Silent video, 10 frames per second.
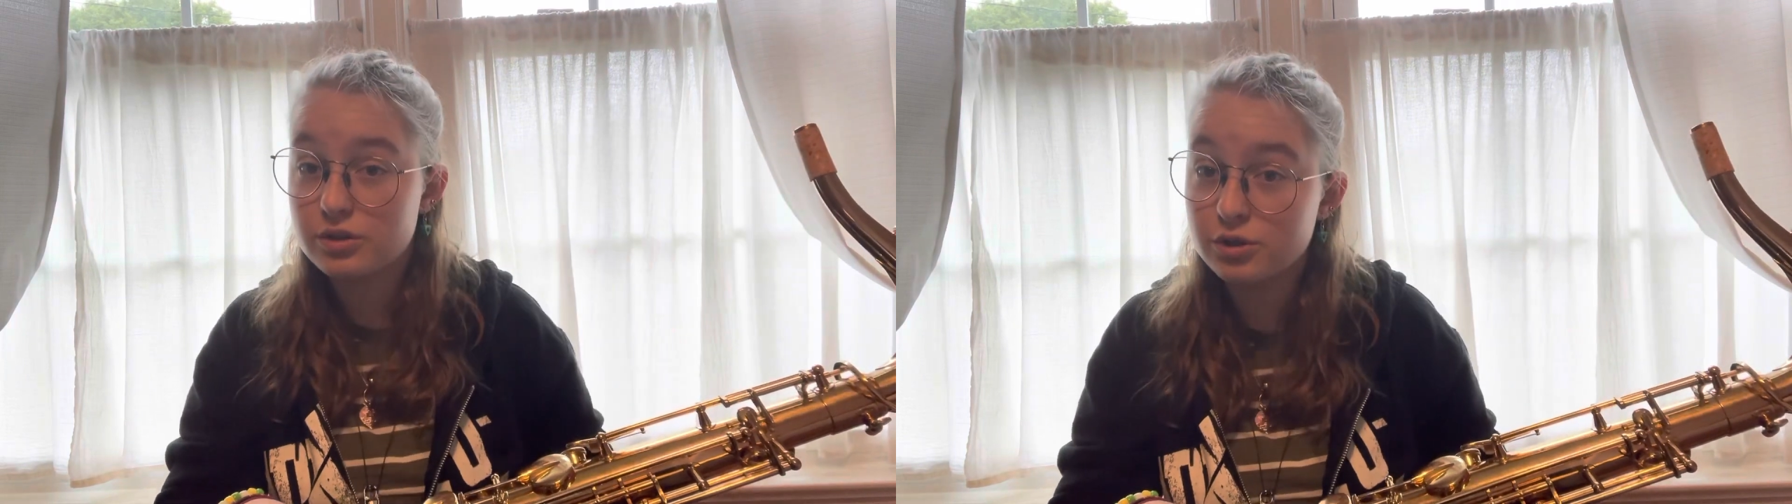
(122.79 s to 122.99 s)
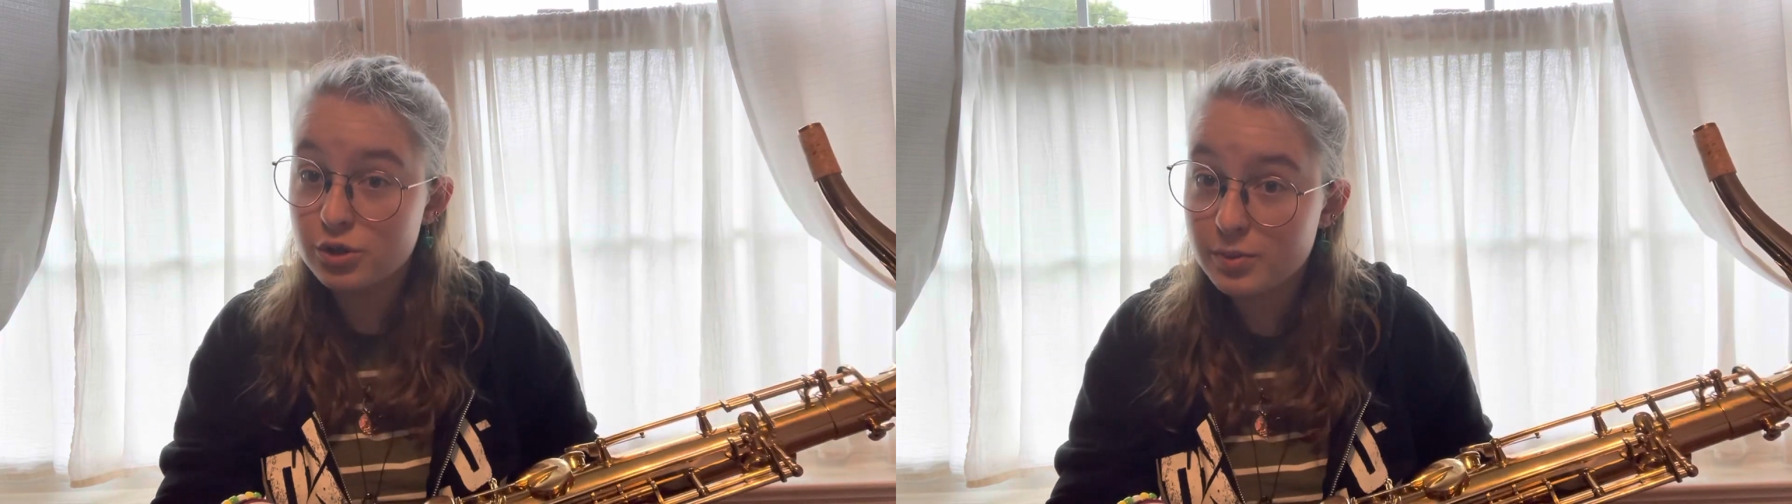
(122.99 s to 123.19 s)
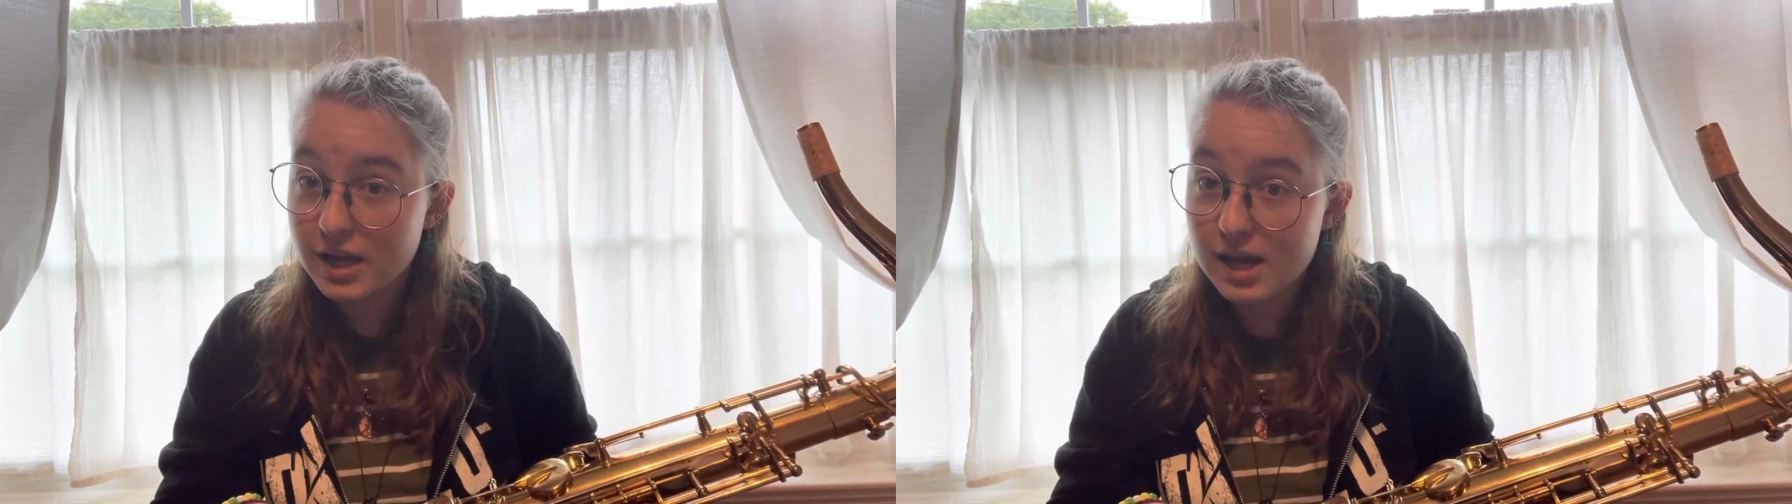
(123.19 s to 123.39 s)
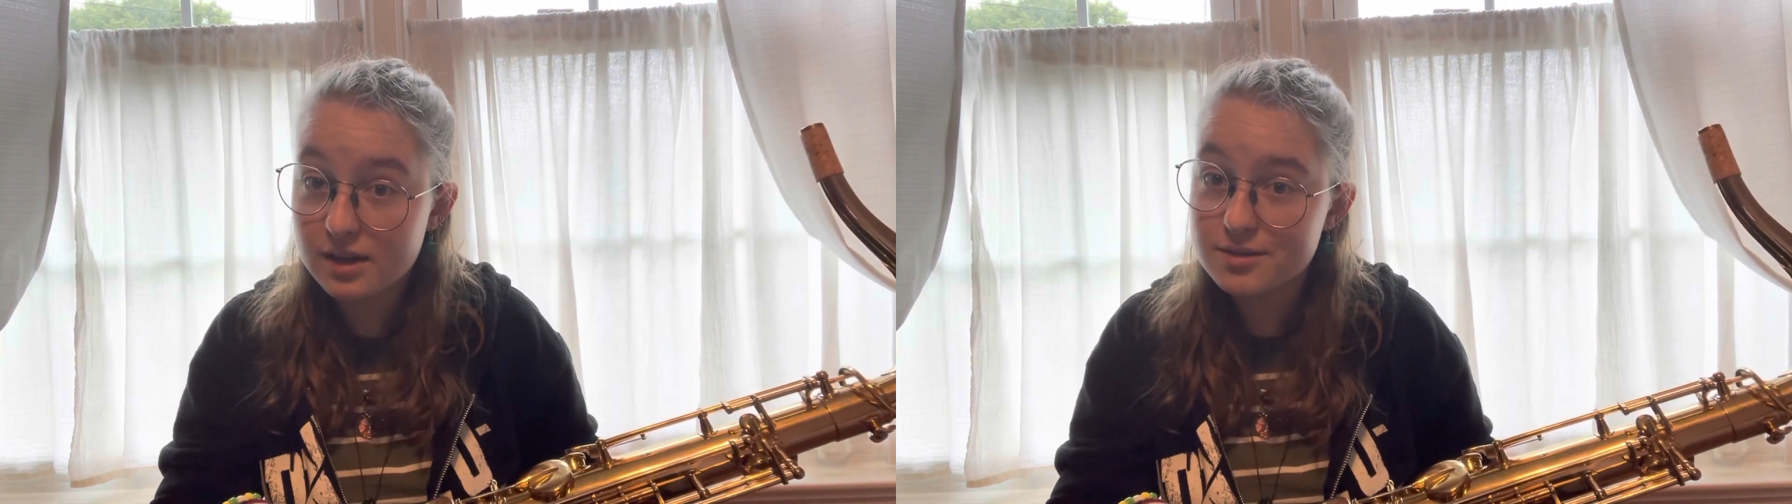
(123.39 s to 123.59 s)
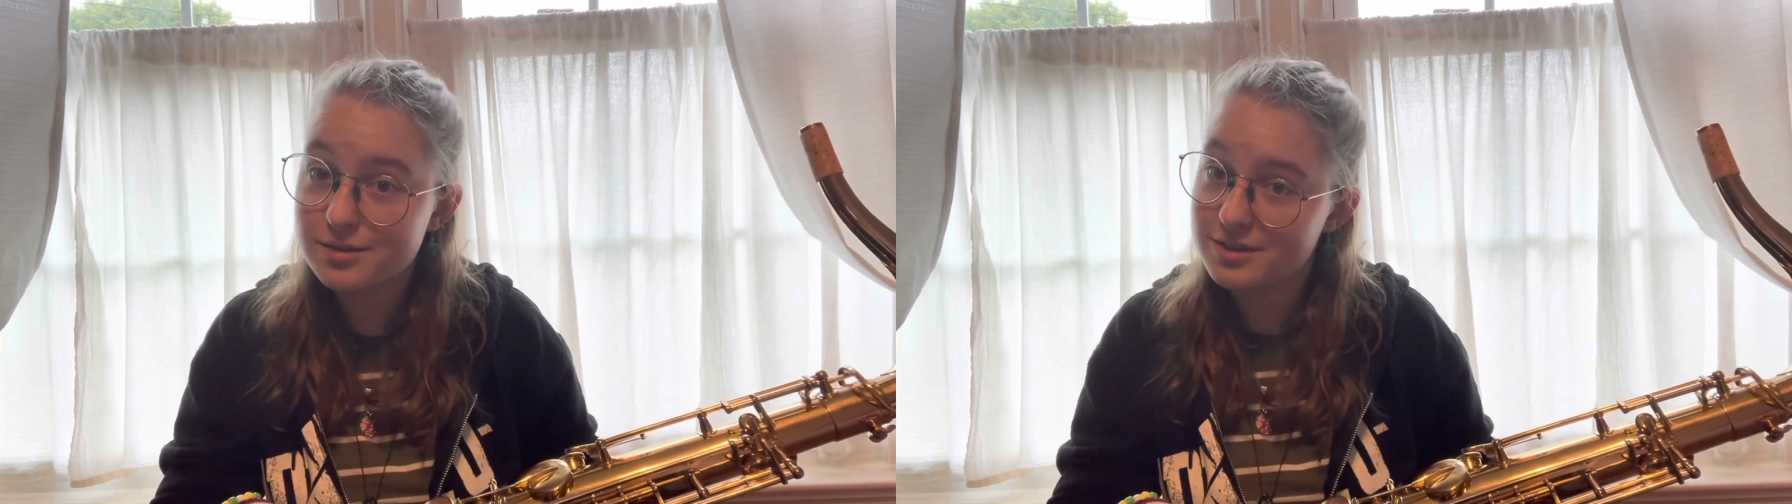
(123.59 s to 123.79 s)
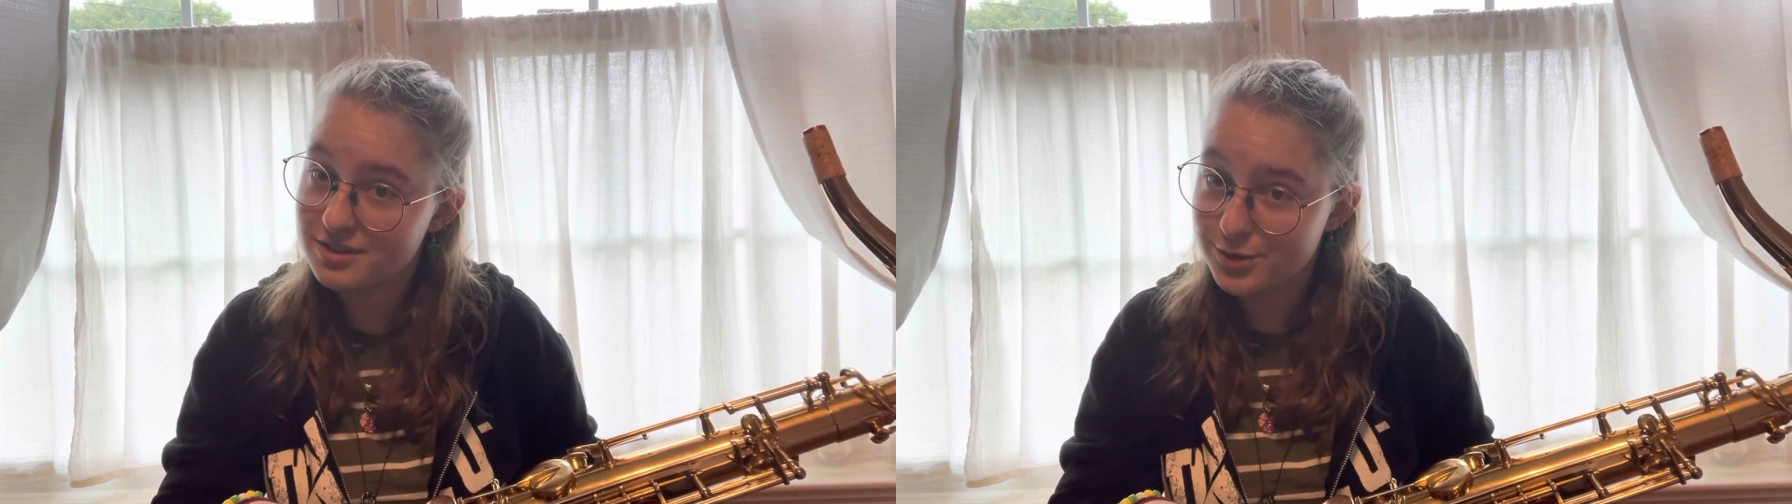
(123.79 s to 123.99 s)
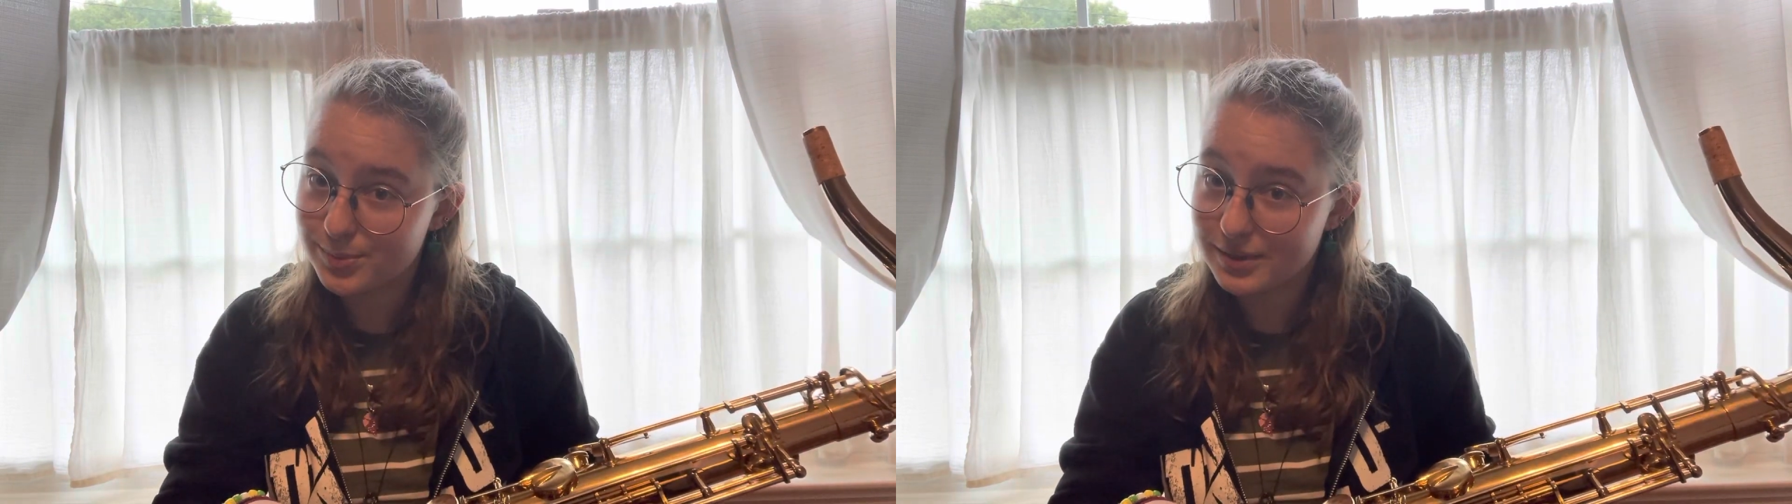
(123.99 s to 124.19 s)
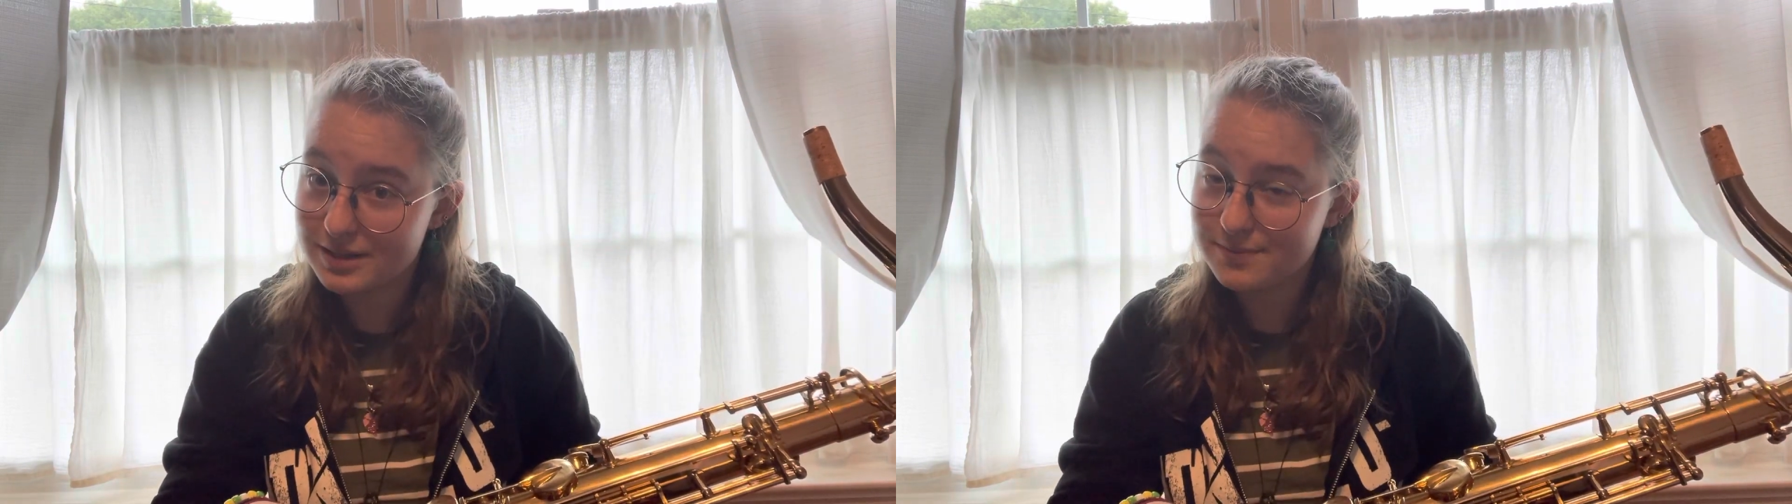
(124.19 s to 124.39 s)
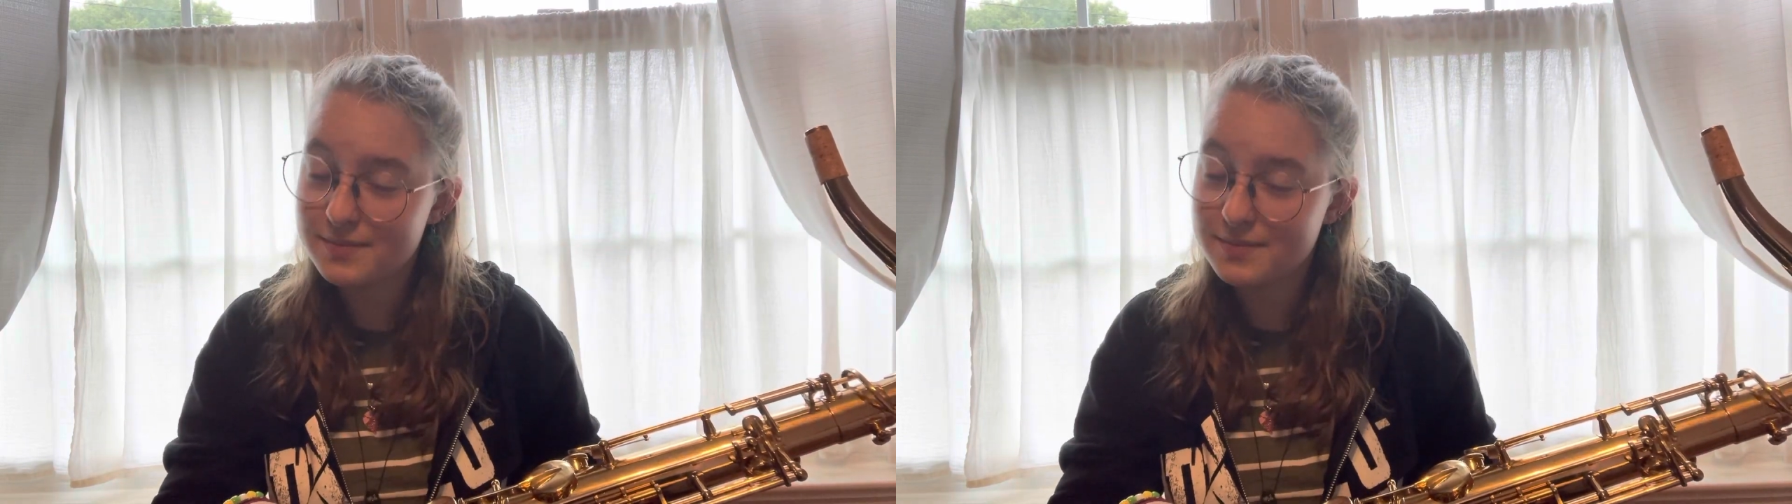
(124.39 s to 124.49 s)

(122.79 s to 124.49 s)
lubricated so it doesn't split.